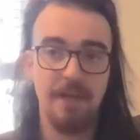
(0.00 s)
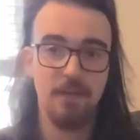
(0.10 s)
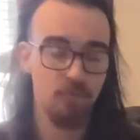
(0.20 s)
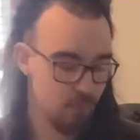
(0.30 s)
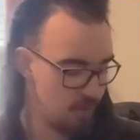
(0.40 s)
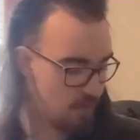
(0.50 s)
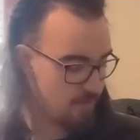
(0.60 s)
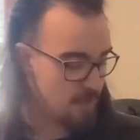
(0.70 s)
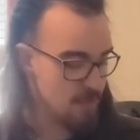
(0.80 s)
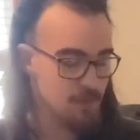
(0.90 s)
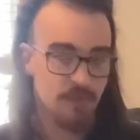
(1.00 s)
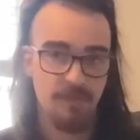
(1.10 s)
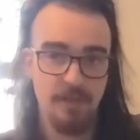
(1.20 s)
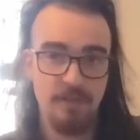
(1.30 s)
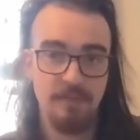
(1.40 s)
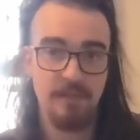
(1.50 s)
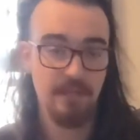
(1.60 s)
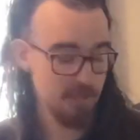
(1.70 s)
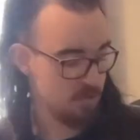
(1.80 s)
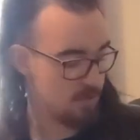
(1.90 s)
kind of little maneuver, use your first
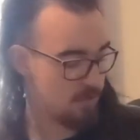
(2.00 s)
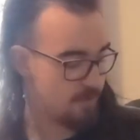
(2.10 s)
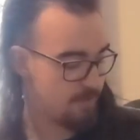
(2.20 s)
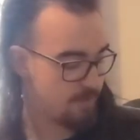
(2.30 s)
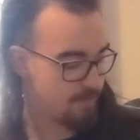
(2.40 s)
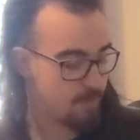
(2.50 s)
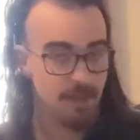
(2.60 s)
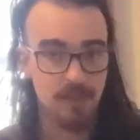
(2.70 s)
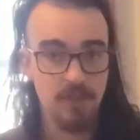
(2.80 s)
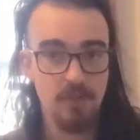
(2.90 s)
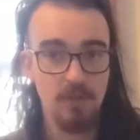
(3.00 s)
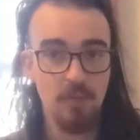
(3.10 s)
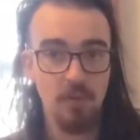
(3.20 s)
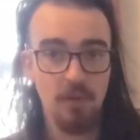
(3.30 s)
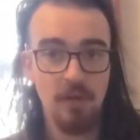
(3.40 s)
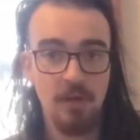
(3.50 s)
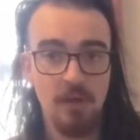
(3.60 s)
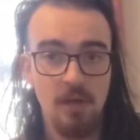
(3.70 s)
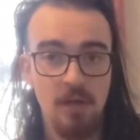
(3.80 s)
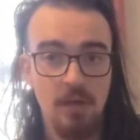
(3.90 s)
finger on the 5th and then just do the pull on,
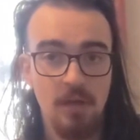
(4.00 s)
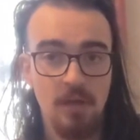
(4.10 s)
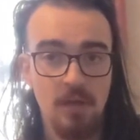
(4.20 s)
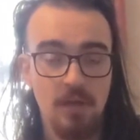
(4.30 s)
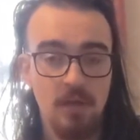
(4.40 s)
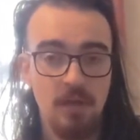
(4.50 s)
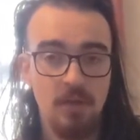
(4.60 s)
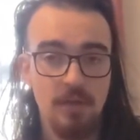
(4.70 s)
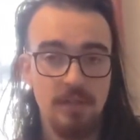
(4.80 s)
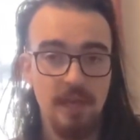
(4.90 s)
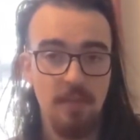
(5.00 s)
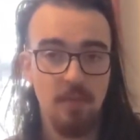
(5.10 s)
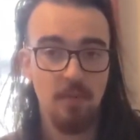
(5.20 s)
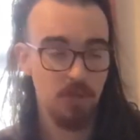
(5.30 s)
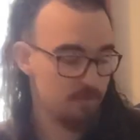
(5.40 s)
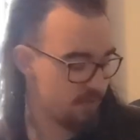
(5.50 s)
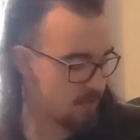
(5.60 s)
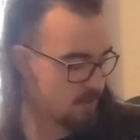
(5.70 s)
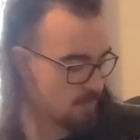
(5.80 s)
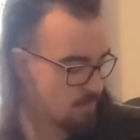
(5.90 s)
or the tap on pull off thing.